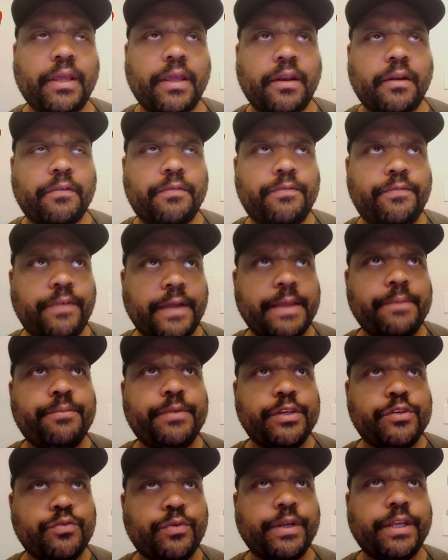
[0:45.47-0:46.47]
And a fight
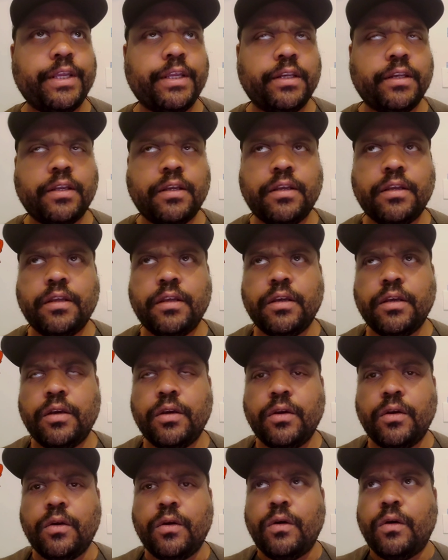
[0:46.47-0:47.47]
between
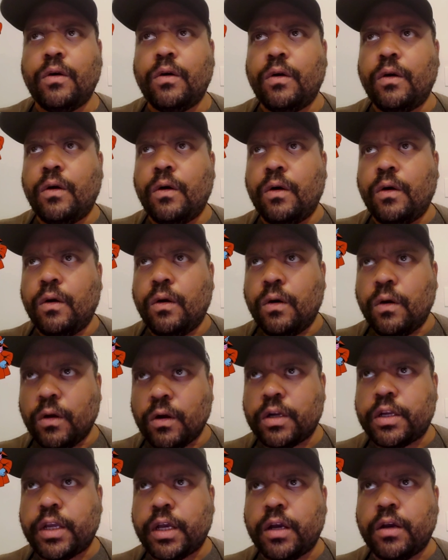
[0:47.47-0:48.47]

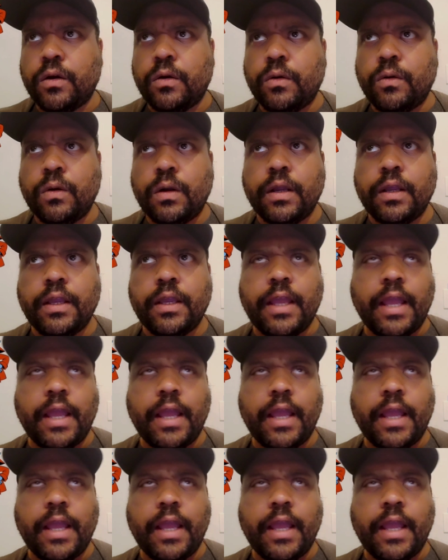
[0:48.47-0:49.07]
Orko